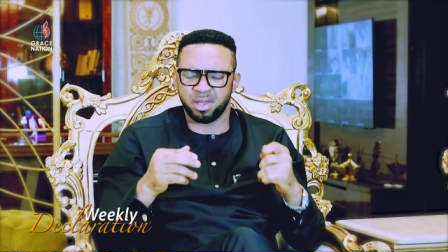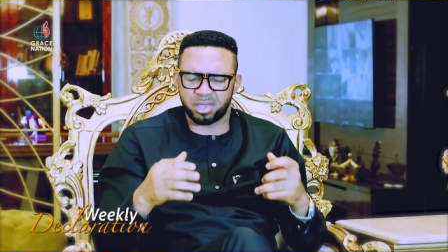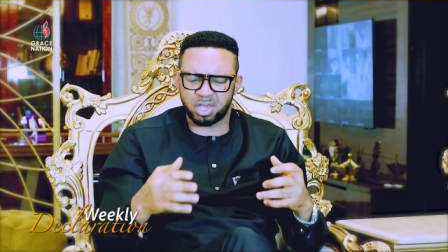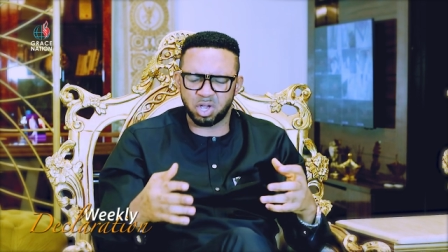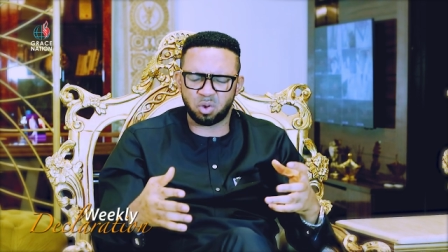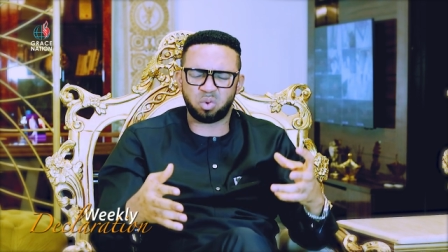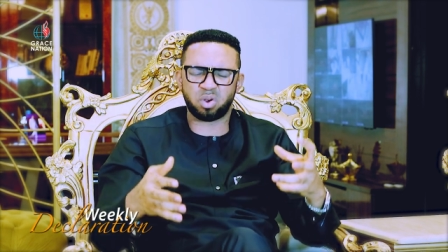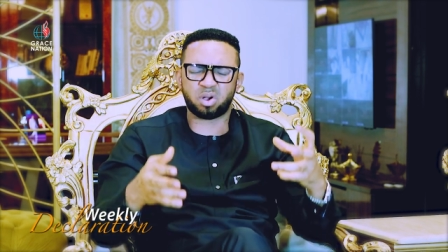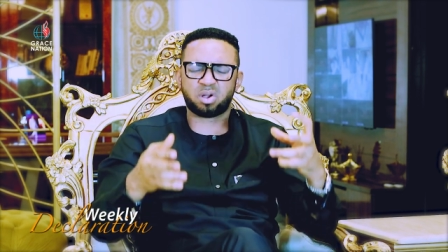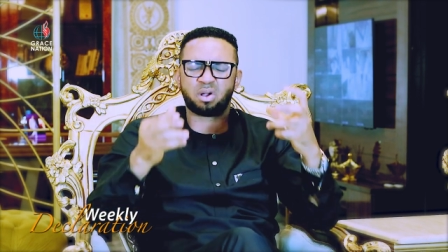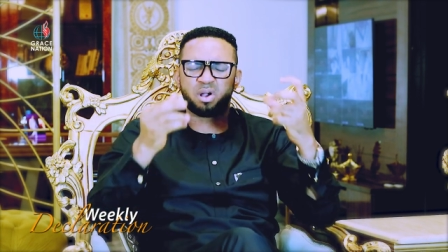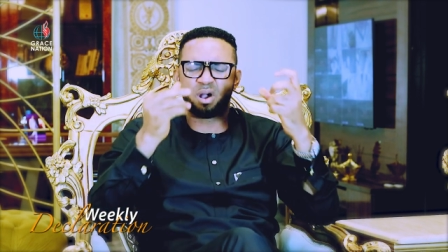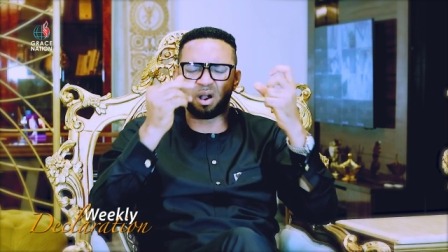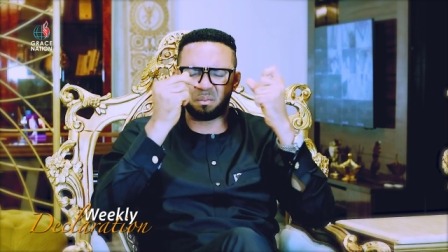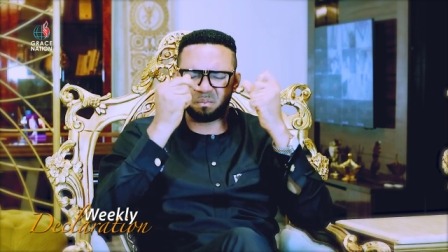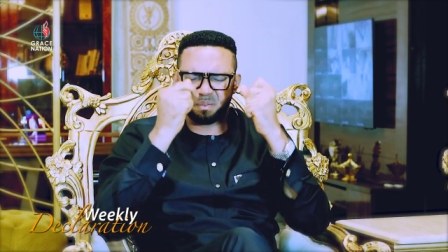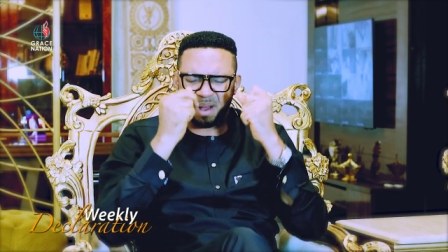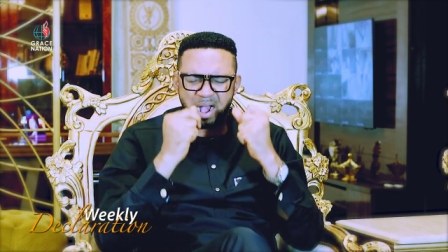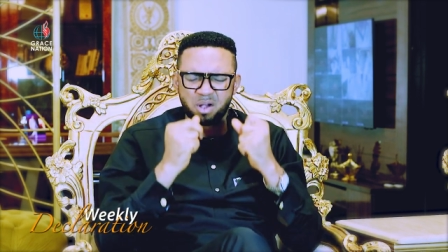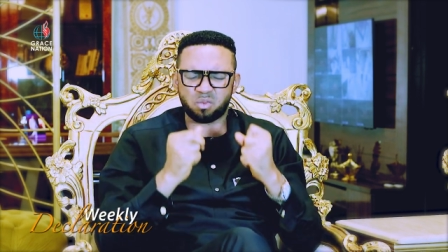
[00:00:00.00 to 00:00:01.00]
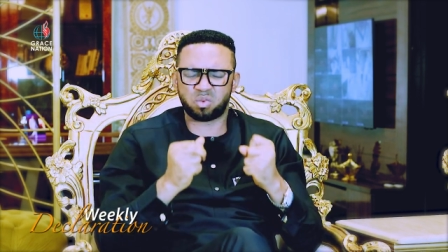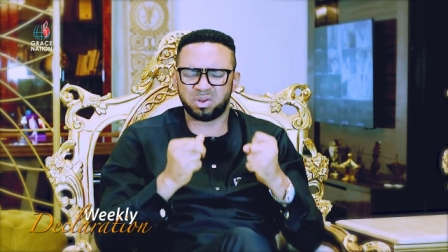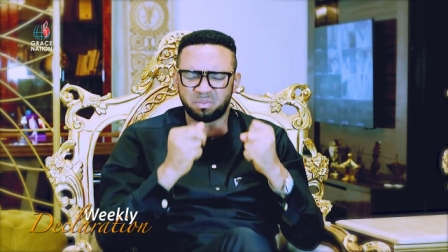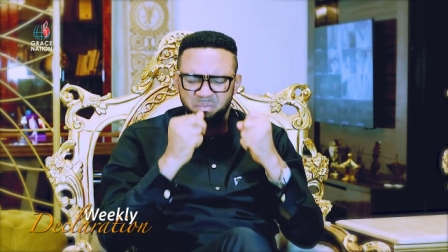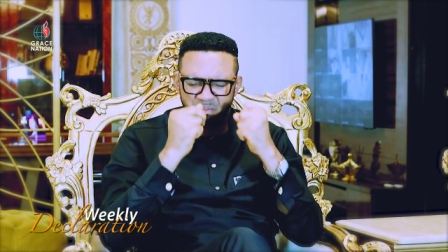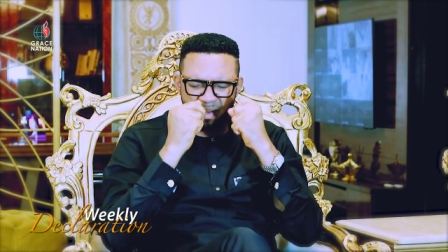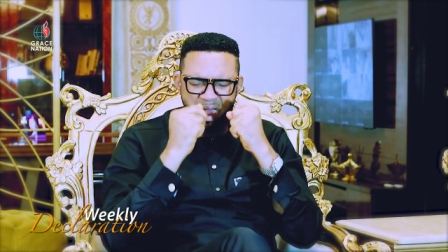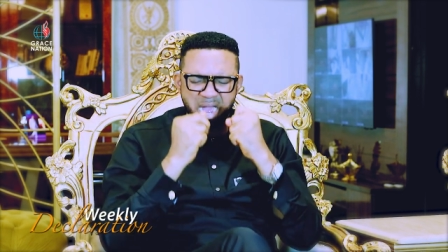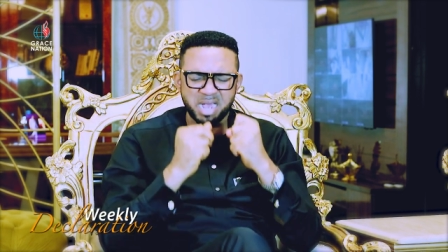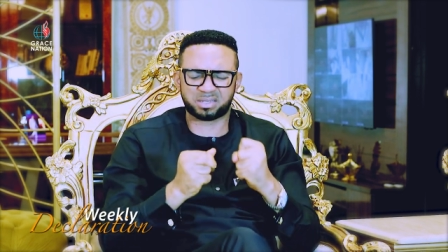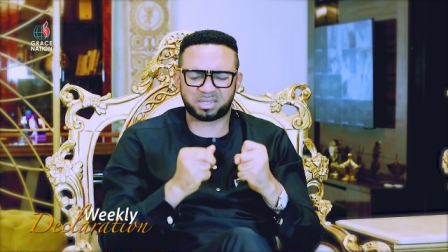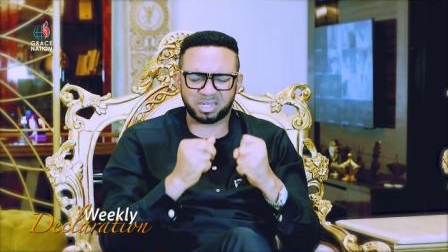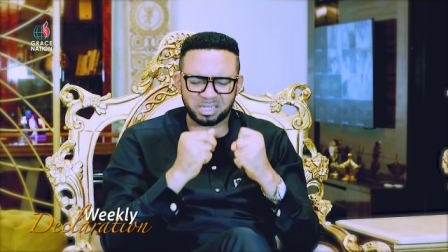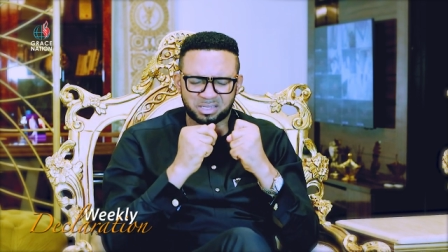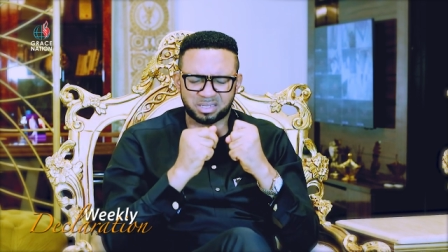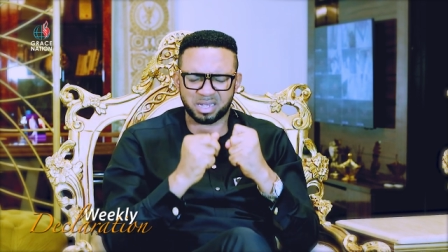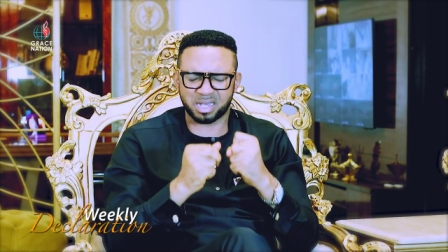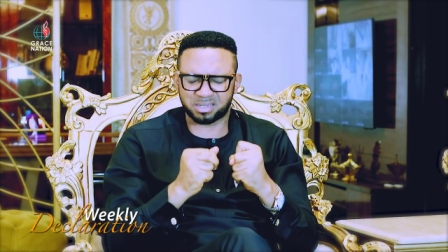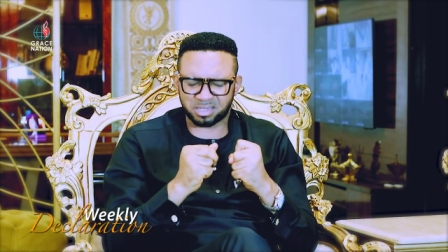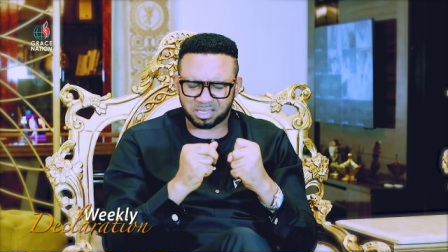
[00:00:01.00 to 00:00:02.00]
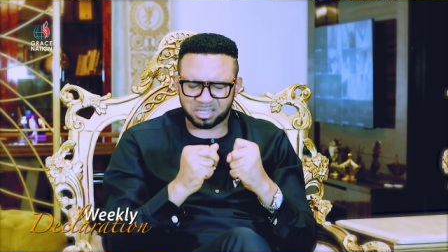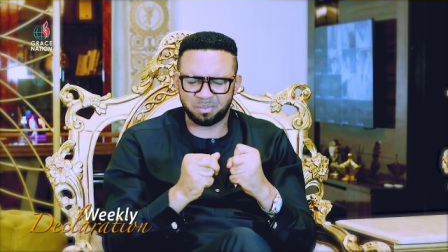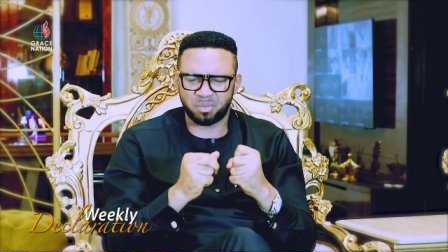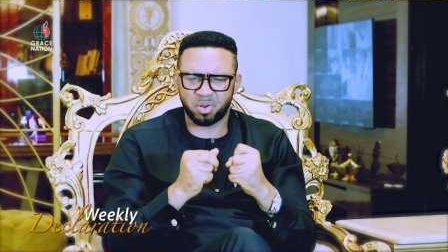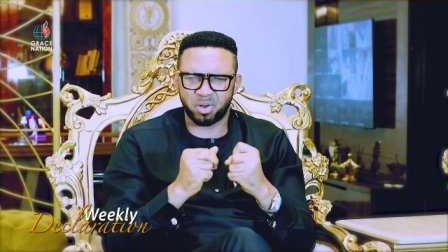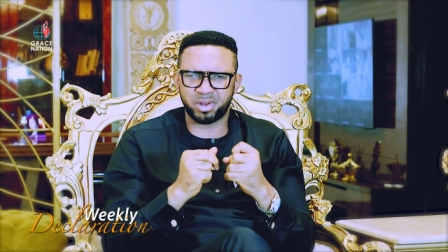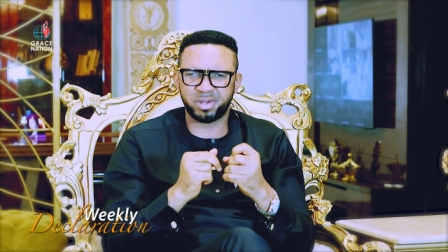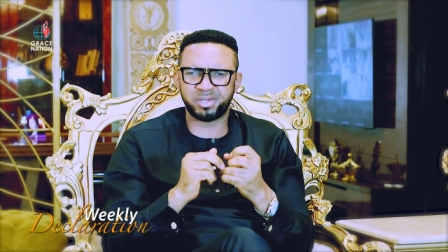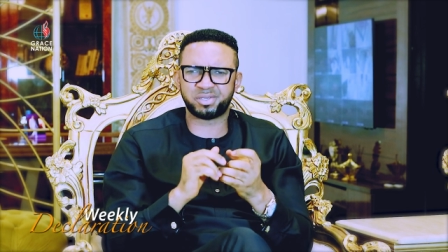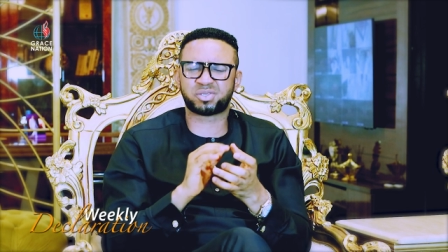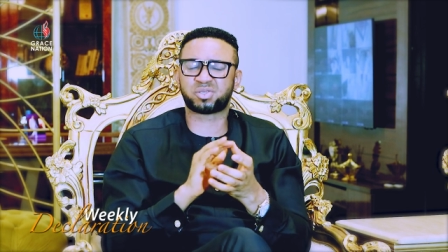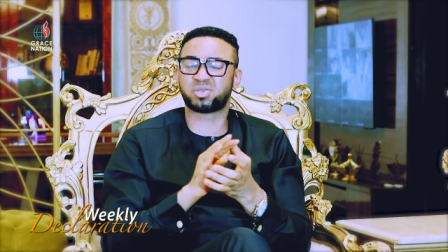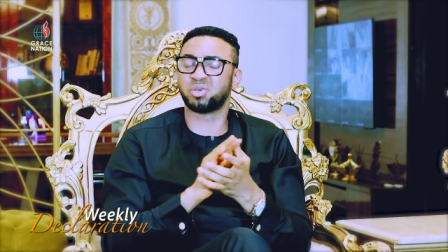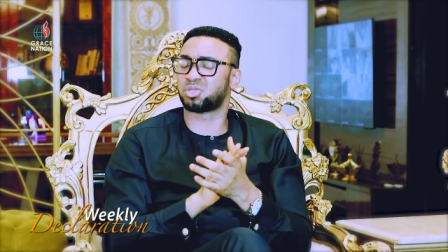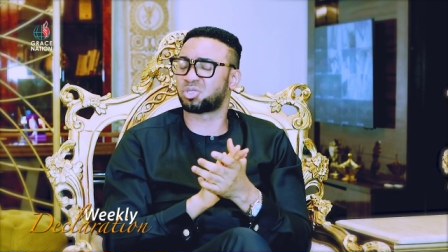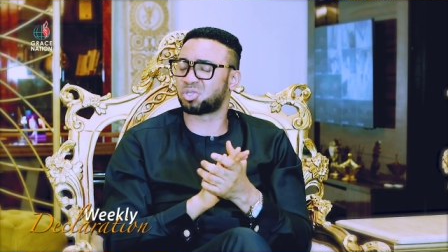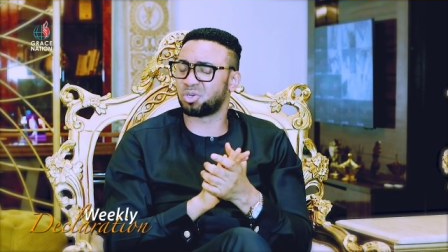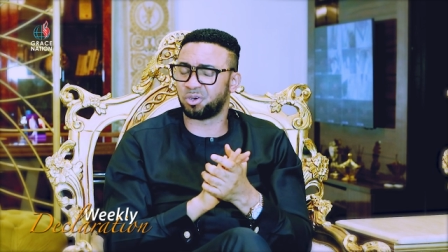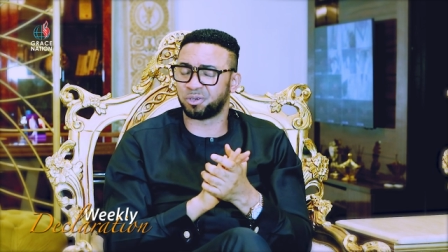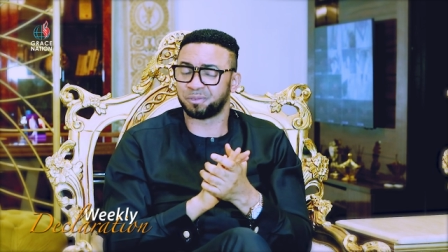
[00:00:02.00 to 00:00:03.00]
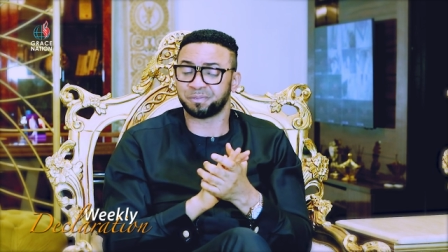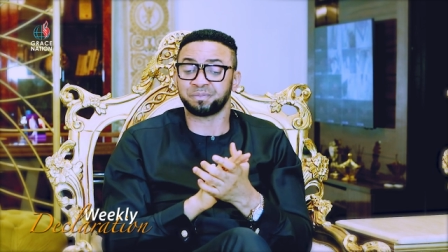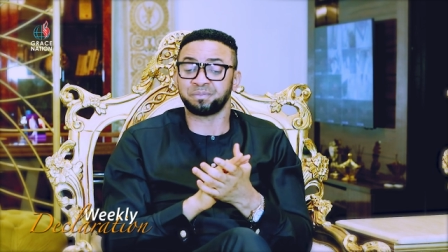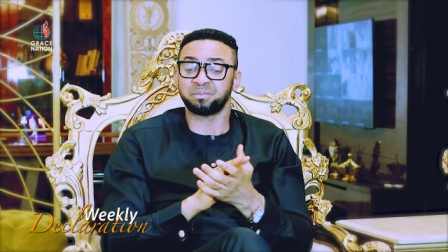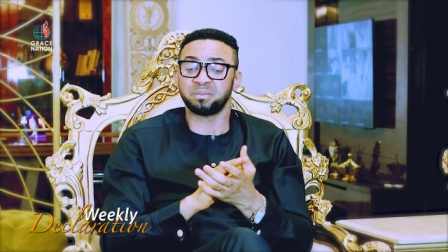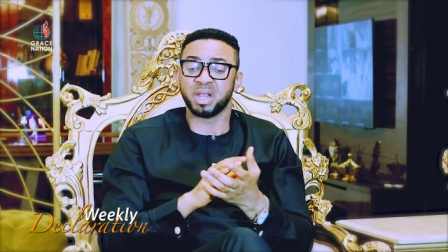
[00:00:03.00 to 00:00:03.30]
you will come back with mighty testimonies to show